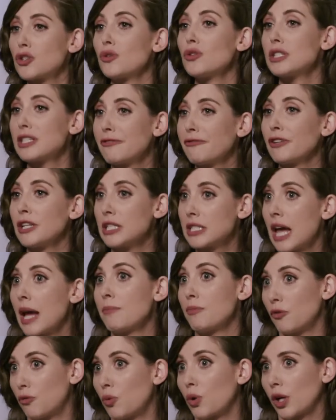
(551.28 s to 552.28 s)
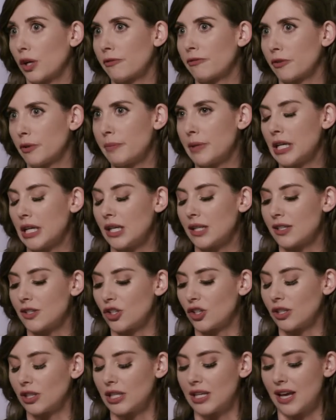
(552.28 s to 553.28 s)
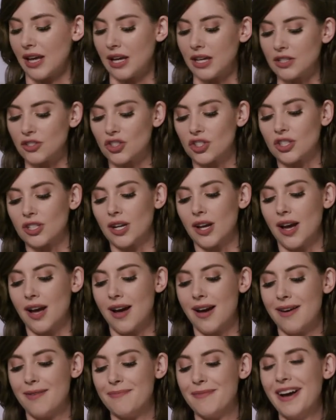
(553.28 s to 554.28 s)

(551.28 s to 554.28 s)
so different type of work for me at an early age. Right. Um, yeah, but um,